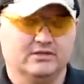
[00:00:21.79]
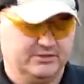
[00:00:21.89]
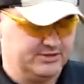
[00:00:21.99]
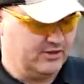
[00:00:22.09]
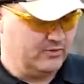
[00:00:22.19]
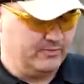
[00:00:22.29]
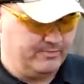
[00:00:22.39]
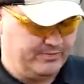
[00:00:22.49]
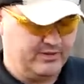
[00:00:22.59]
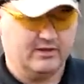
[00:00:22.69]
So
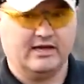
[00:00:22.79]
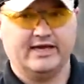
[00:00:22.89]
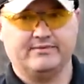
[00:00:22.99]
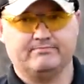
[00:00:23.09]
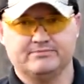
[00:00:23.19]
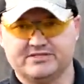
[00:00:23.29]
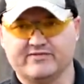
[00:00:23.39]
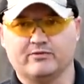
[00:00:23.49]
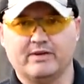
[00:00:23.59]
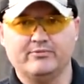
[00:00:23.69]
I had
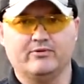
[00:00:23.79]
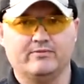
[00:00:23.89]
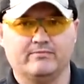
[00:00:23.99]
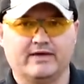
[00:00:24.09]
several people